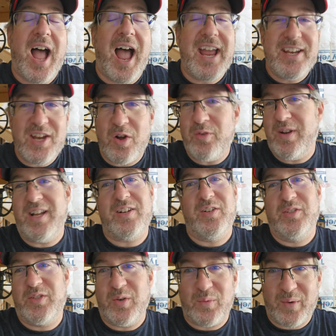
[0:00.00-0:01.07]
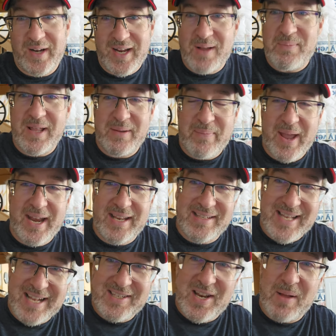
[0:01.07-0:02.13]
I know nickels don't ring up like
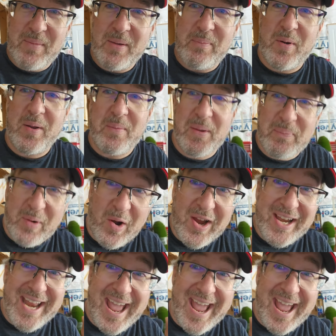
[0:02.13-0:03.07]
pennies. That's not my point. My point